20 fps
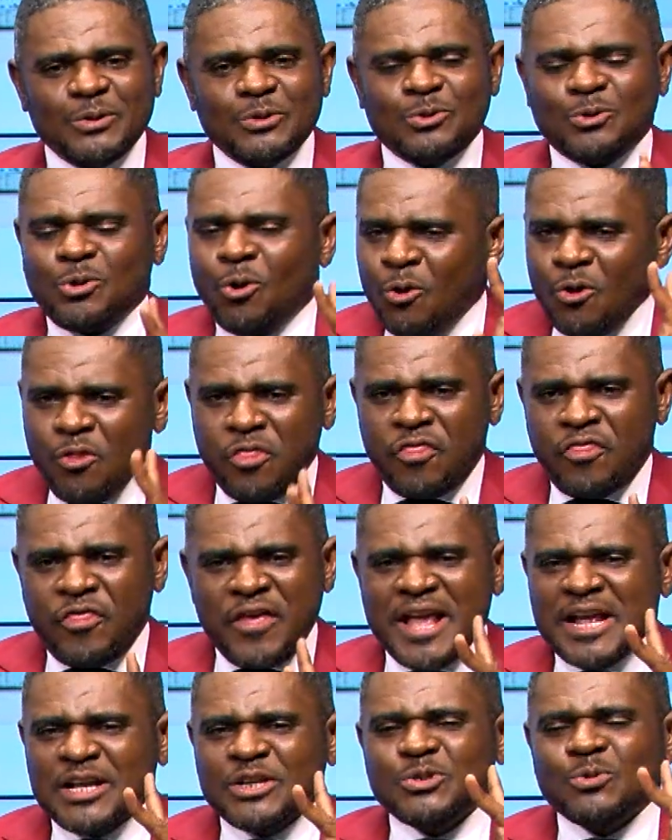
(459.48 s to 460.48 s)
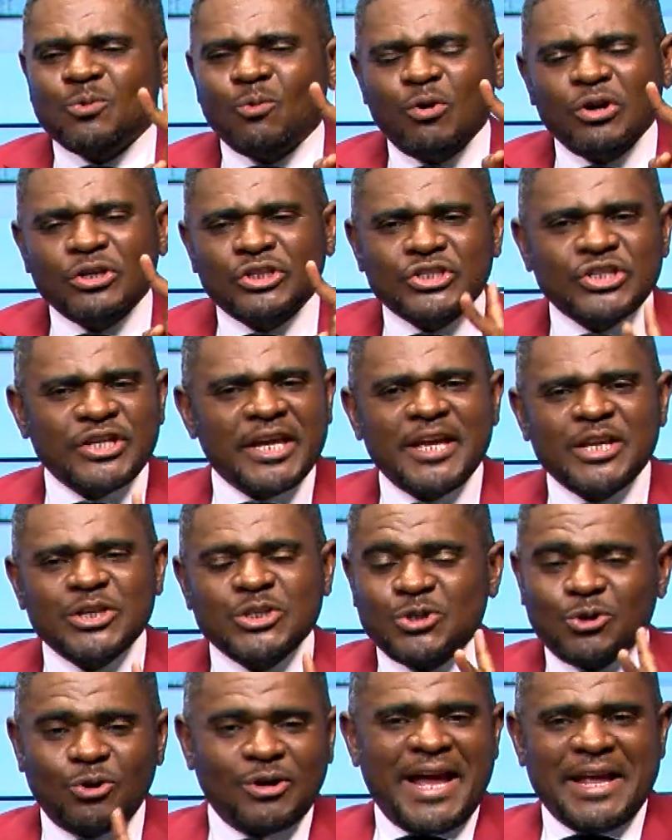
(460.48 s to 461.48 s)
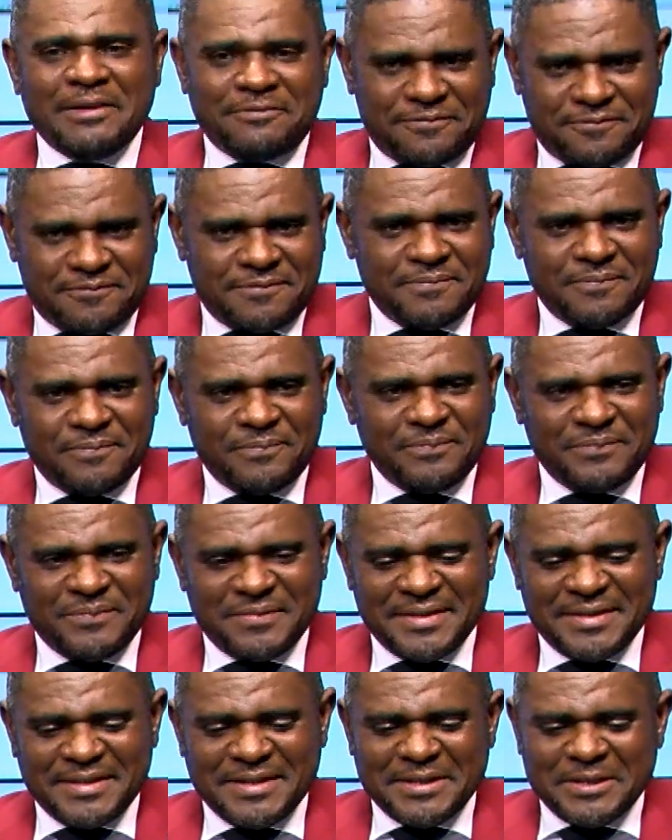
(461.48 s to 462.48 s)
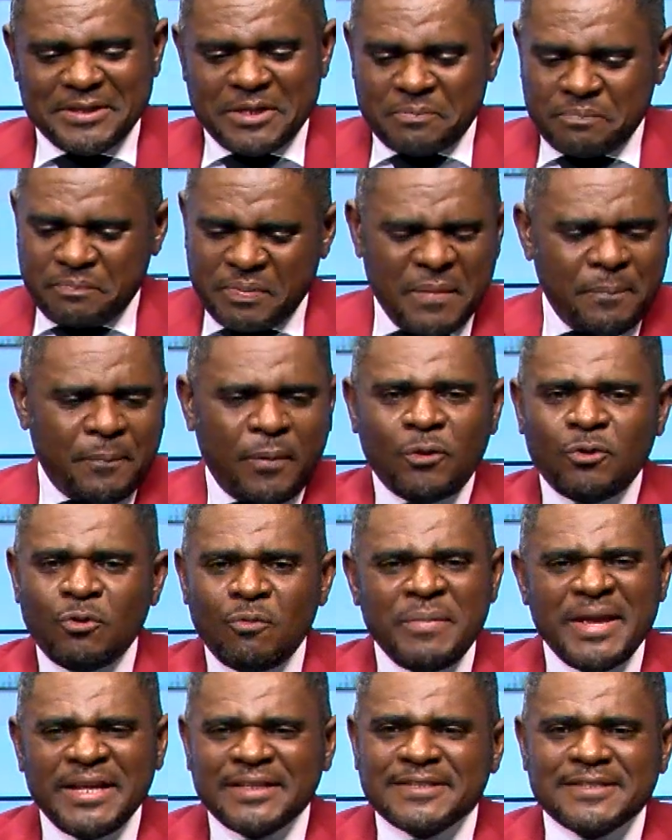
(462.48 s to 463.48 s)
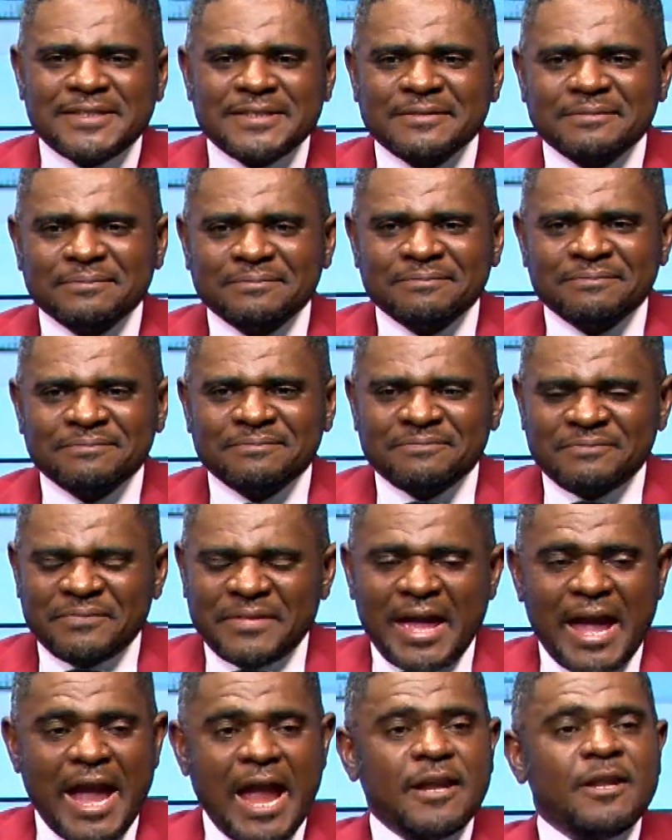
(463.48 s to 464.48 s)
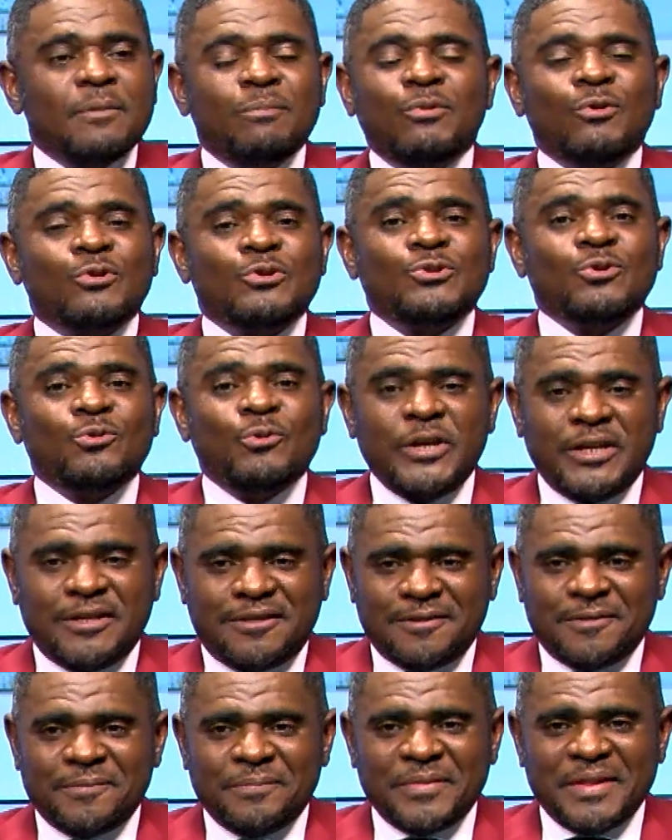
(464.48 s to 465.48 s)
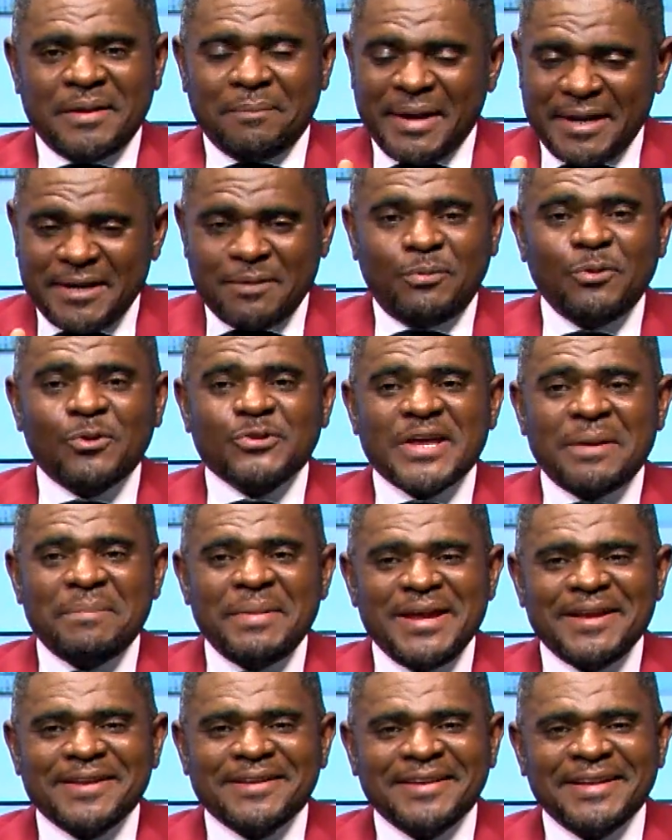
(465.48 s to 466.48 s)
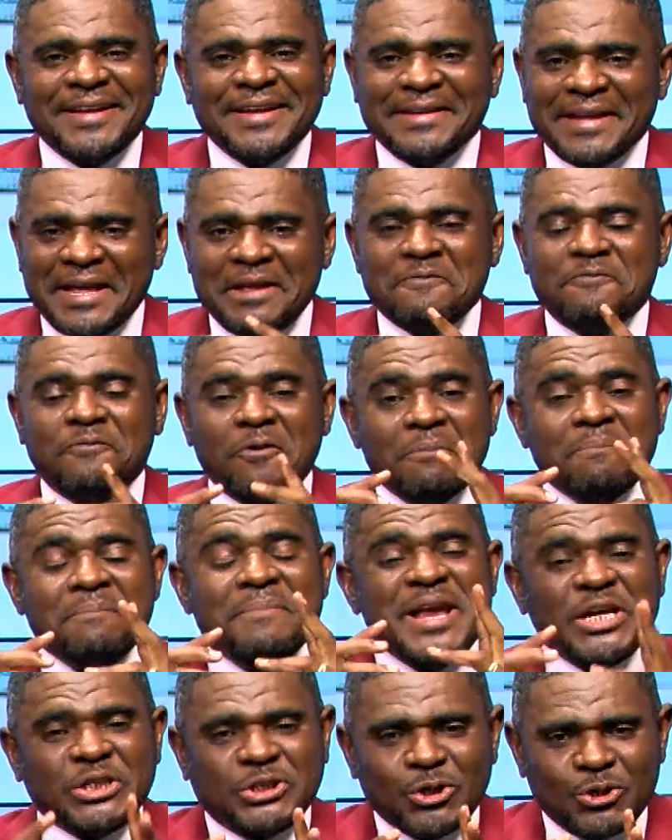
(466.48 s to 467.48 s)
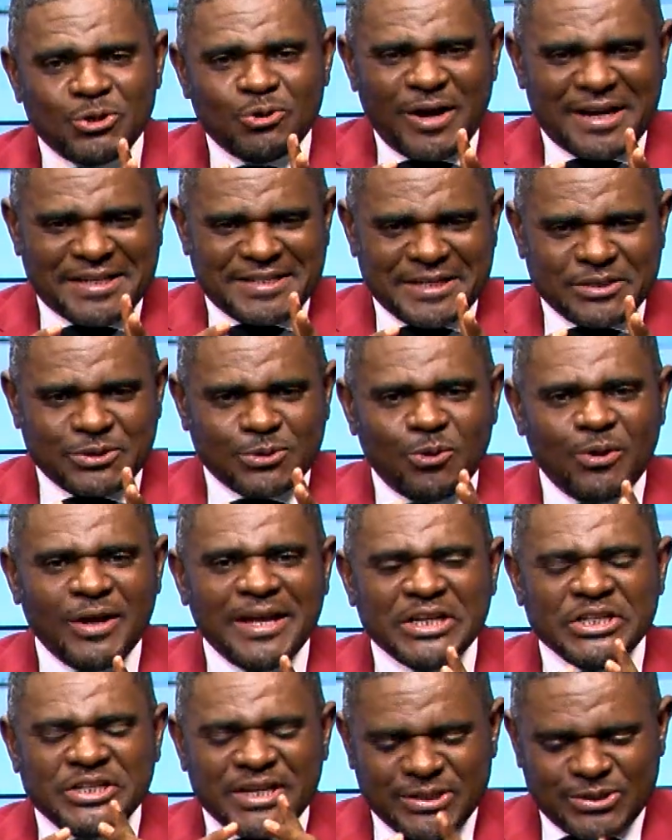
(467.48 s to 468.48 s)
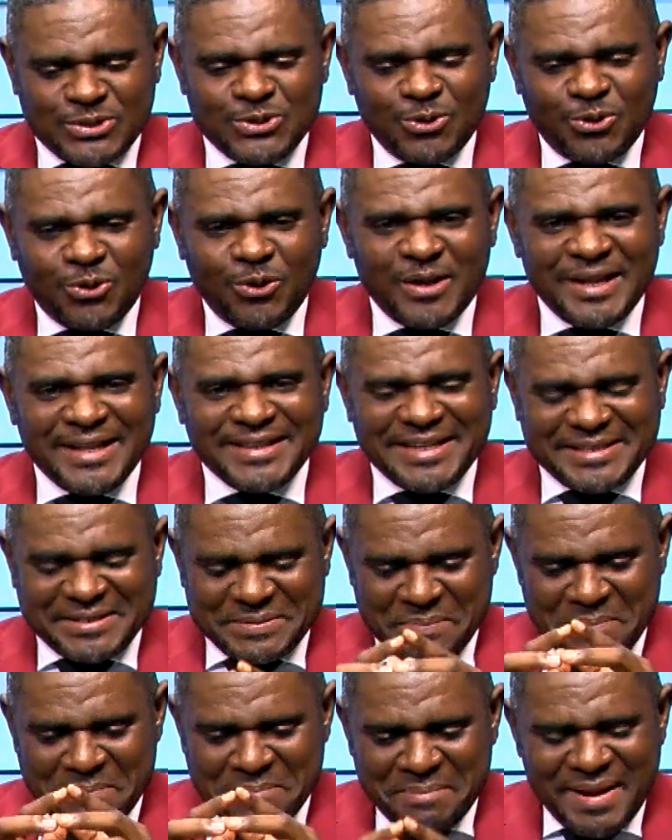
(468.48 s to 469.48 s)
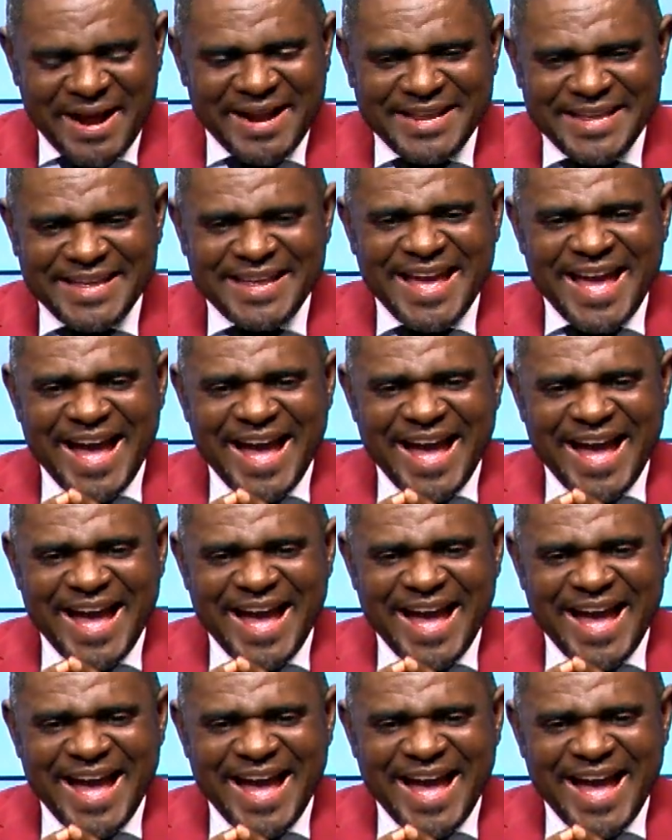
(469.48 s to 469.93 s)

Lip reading: 2 things will change your life. The people you meet and the books you read. By the books, I mean the information you access. So just know that money